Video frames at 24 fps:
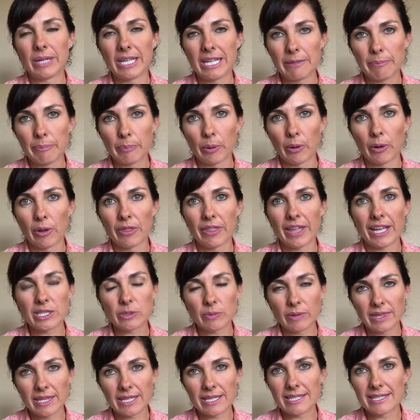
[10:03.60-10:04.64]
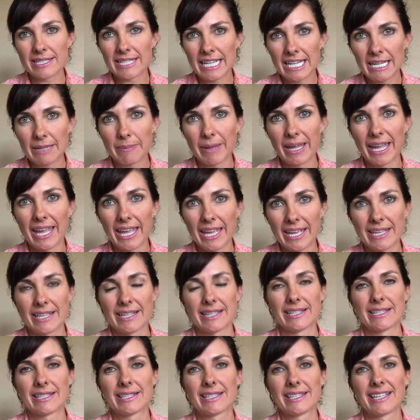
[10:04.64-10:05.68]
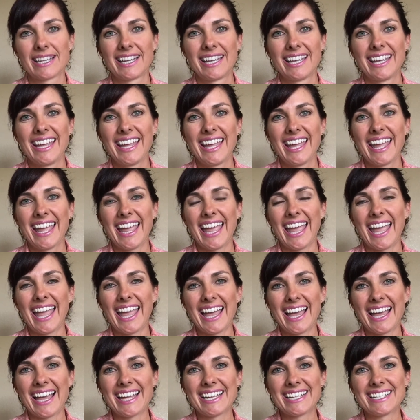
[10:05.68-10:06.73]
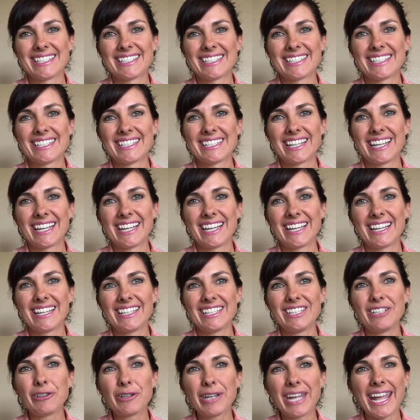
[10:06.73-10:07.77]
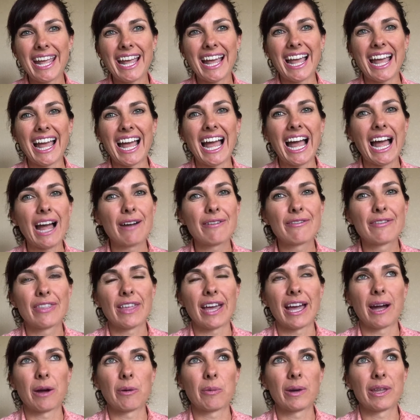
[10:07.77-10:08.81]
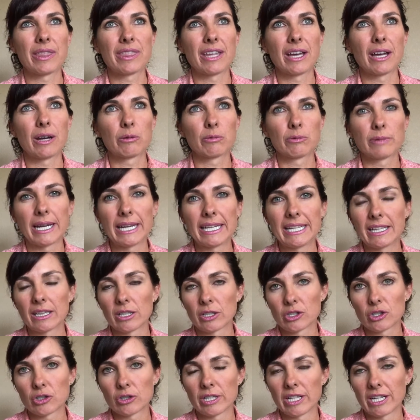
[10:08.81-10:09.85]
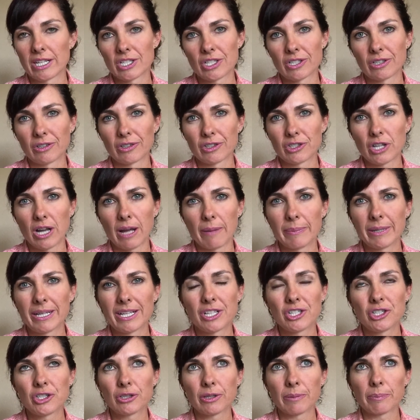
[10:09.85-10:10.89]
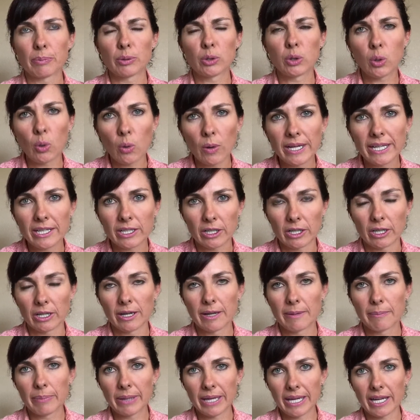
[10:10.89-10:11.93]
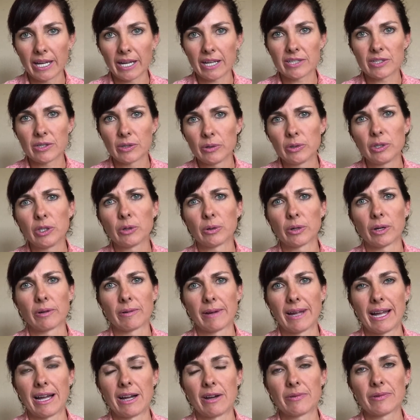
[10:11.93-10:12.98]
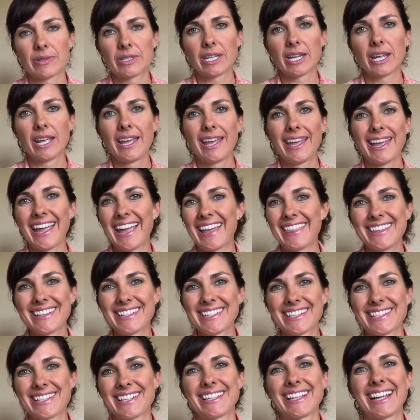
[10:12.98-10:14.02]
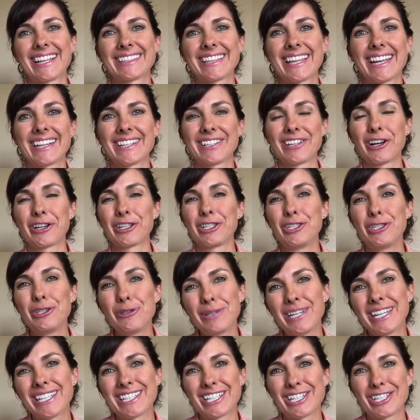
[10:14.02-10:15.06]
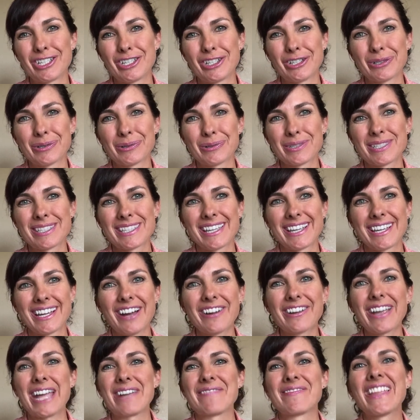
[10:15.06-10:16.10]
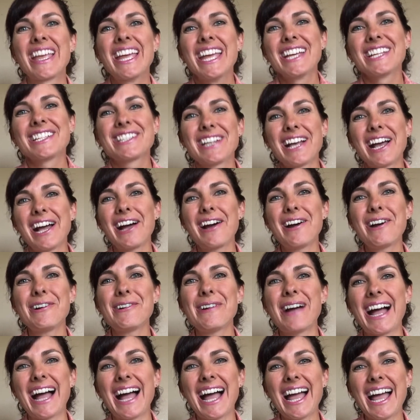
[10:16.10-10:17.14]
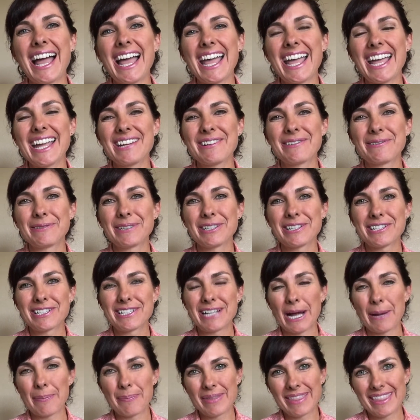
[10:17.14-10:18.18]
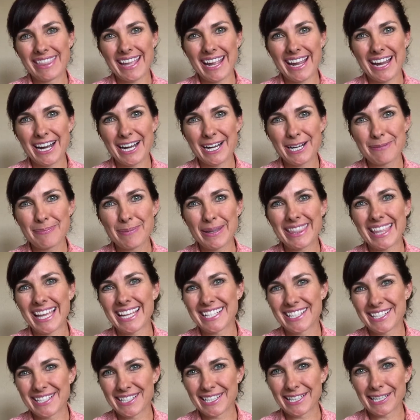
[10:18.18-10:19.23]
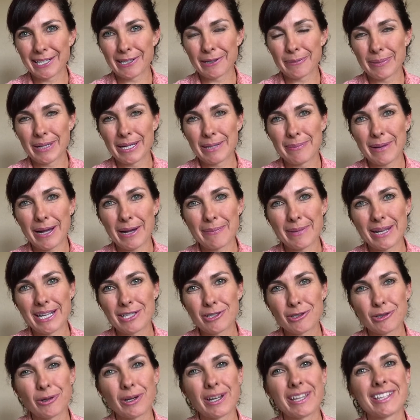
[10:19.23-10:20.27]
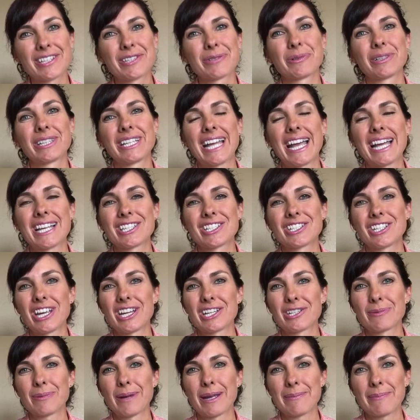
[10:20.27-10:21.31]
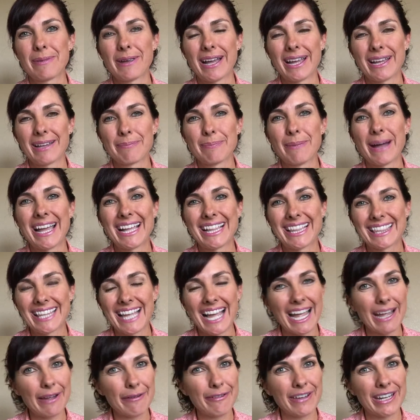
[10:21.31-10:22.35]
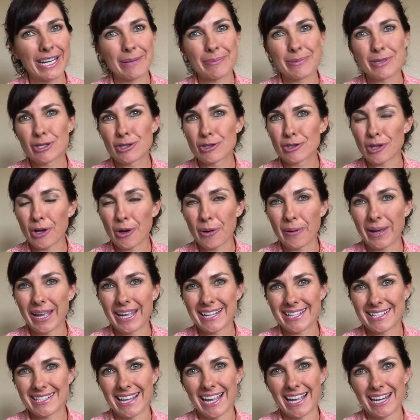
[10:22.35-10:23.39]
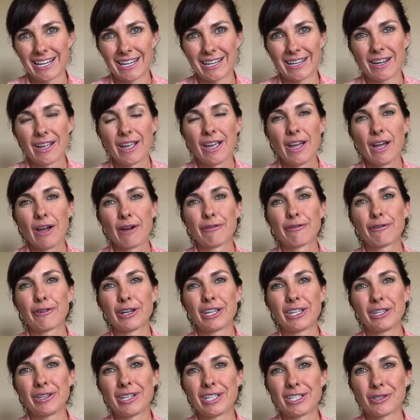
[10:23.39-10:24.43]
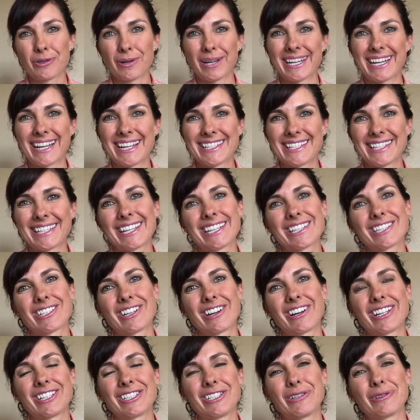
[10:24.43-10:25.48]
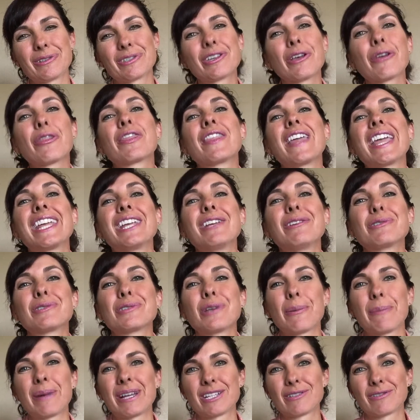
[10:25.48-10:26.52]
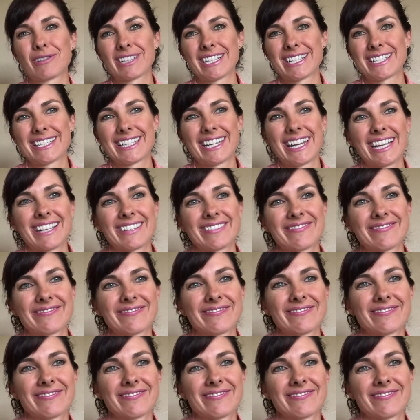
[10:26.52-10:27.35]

people. That's what this team is. And you can't have that with a regular traditional job because your employer picks who you're around. And this isn't like that at all. You get to choose. Okay, so I will stop there, but that's just a little bit about my story. This really has changed my life, and I'm so excited for you to join us and get started too. So thank you so much for listening.